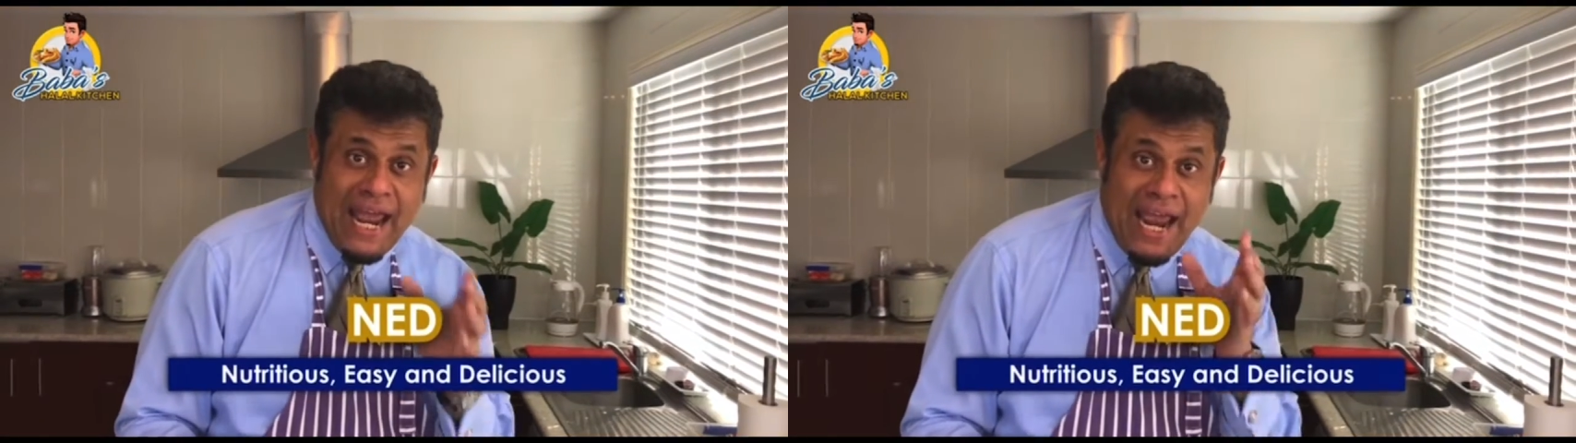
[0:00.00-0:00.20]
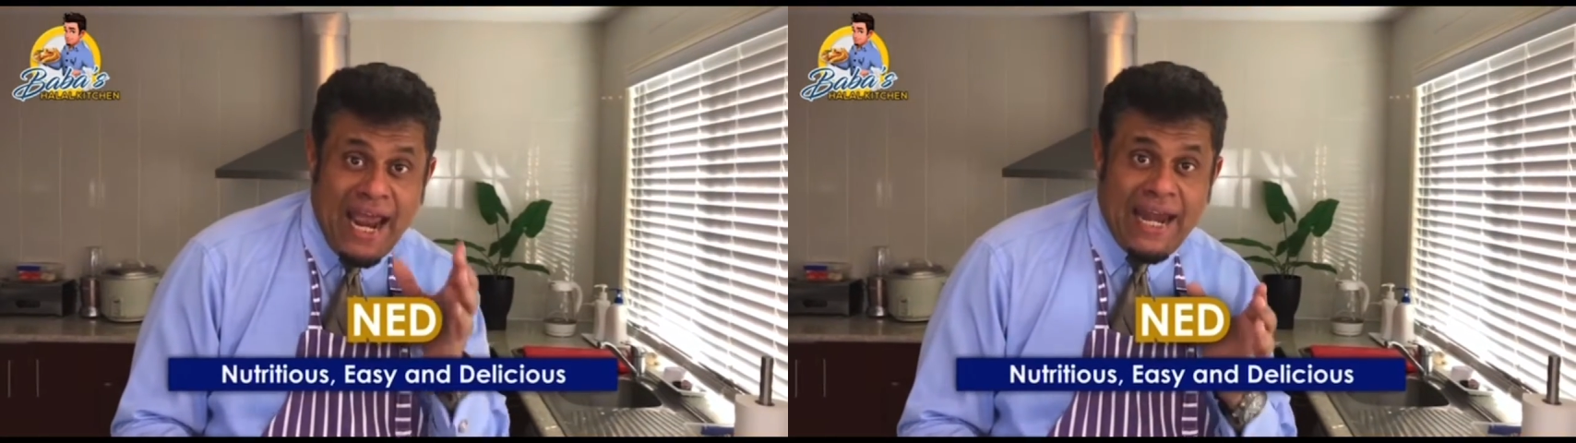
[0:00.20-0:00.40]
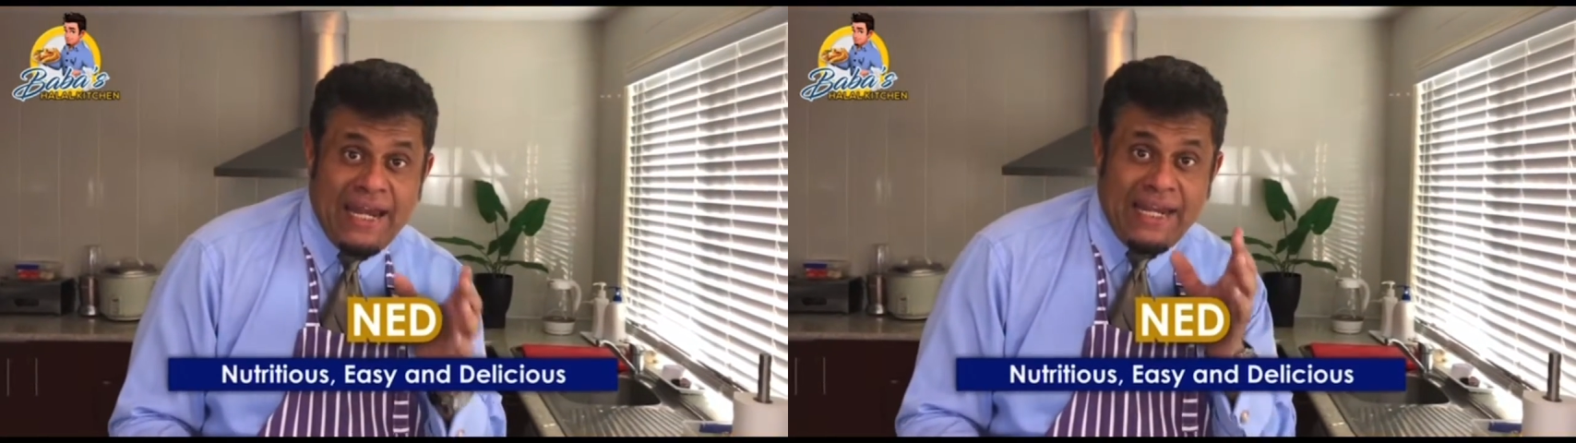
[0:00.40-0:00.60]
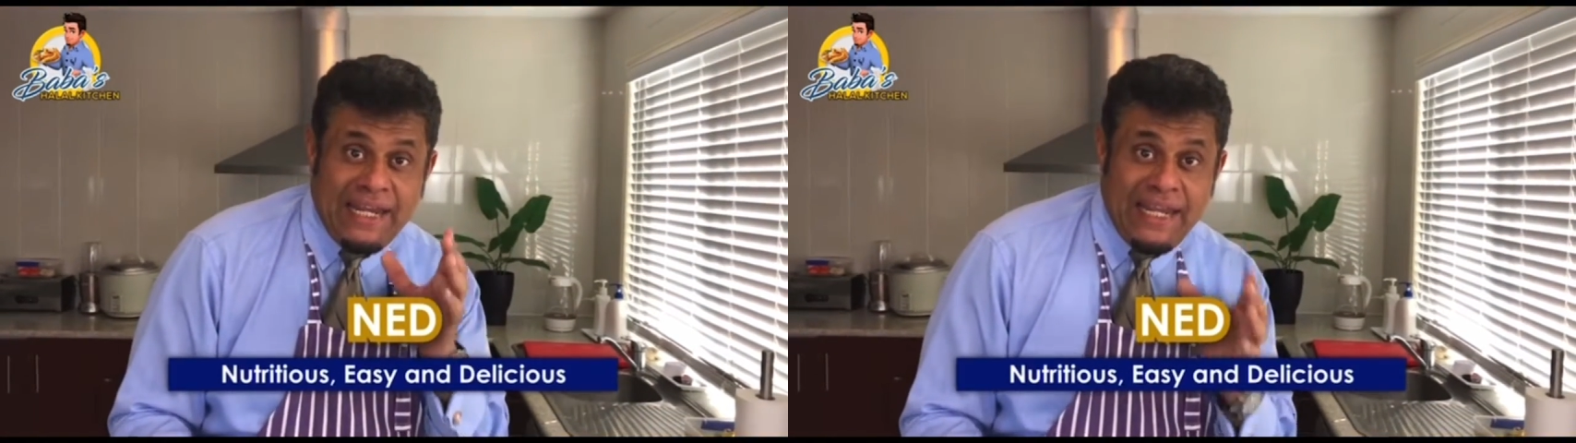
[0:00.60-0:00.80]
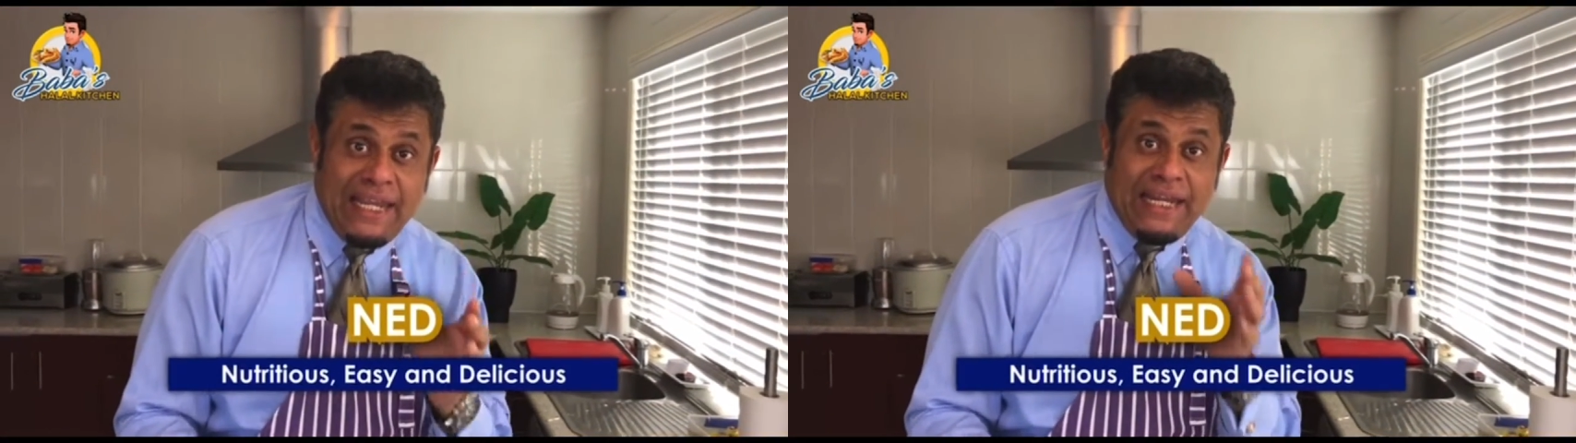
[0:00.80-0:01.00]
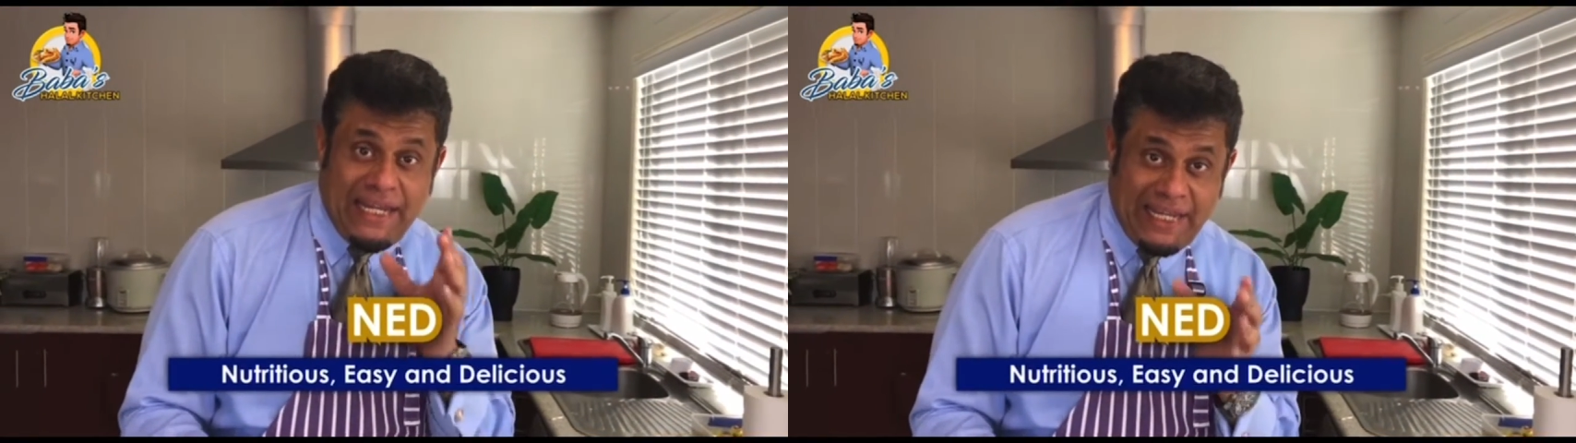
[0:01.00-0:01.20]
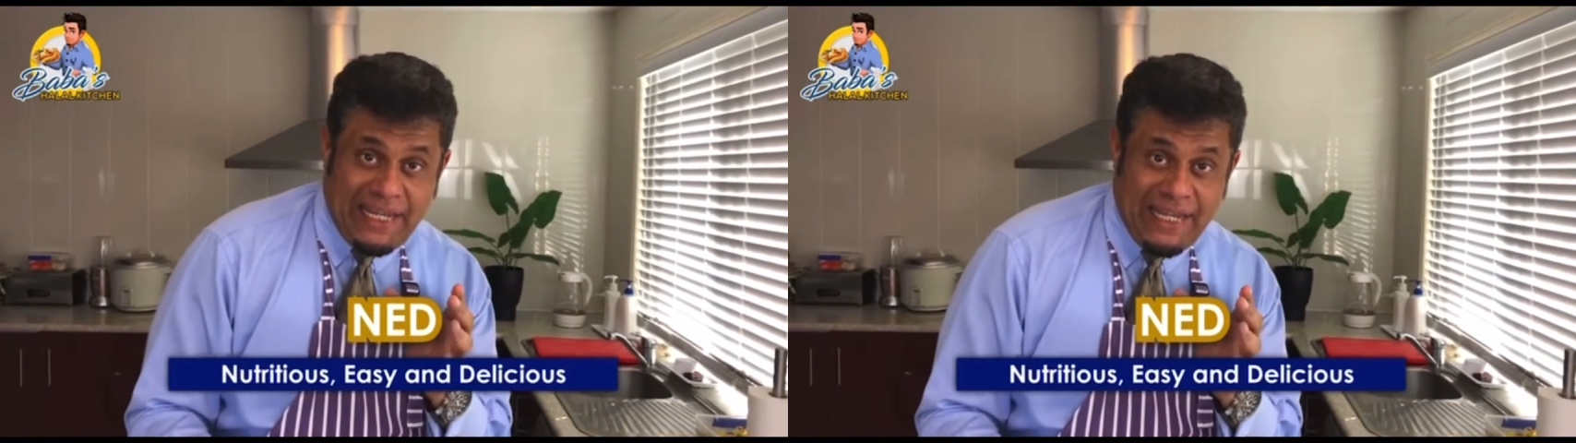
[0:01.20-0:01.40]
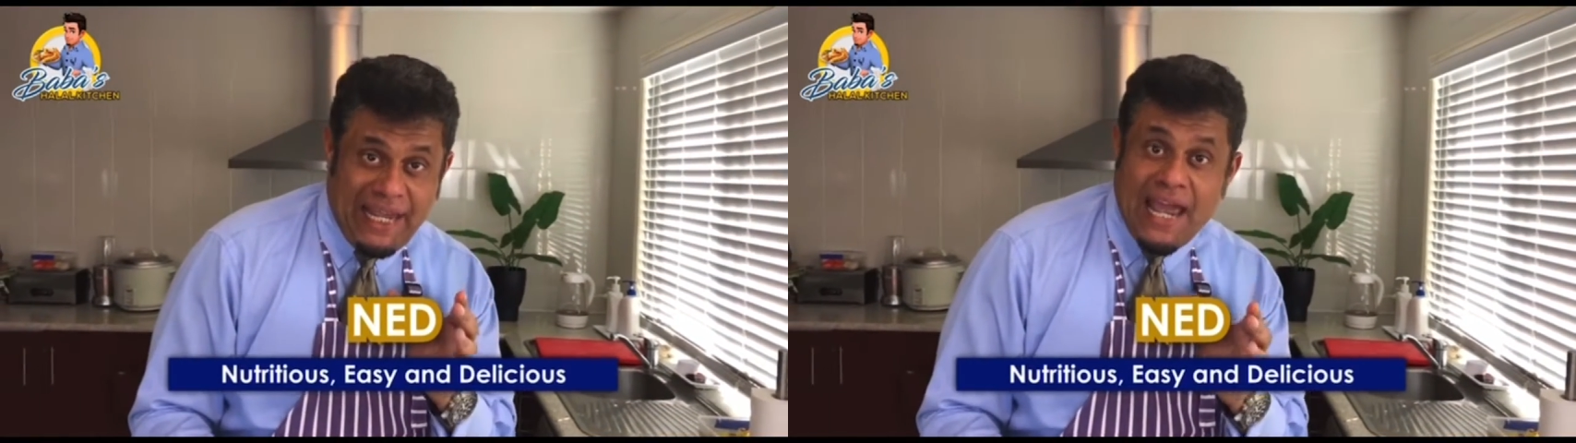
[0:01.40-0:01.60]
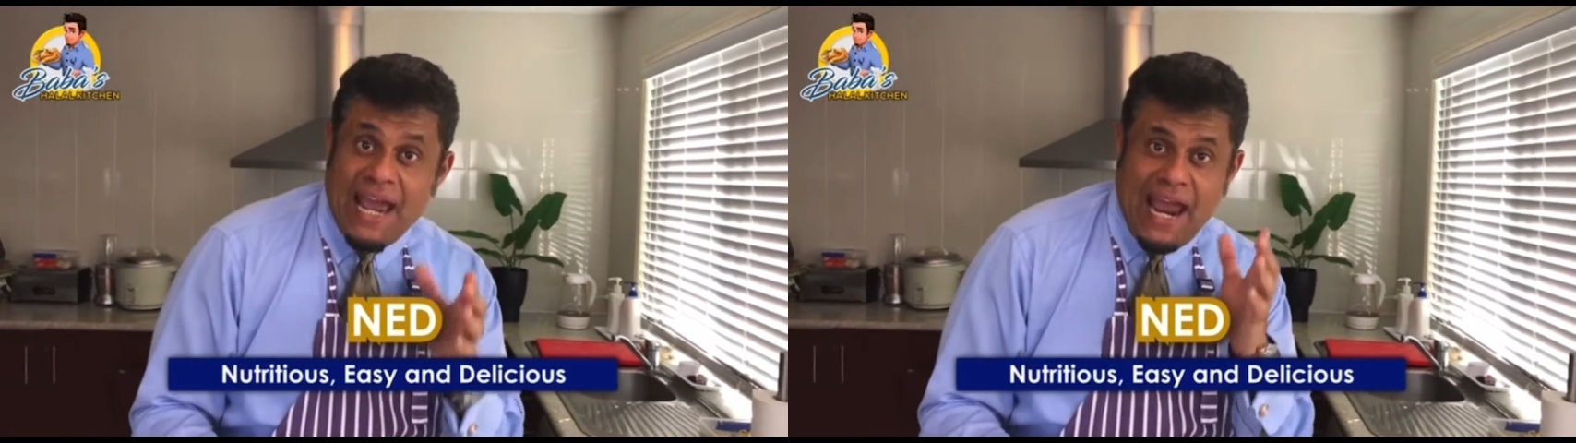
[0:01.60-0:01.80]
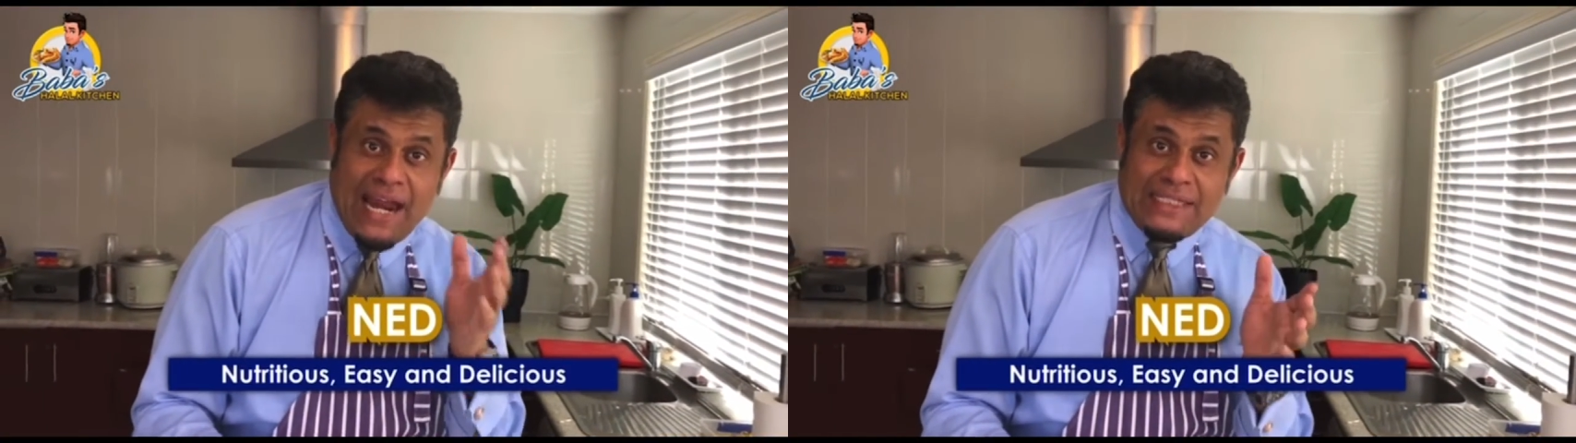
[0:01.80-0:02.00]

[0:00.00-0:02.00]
N-E-D. N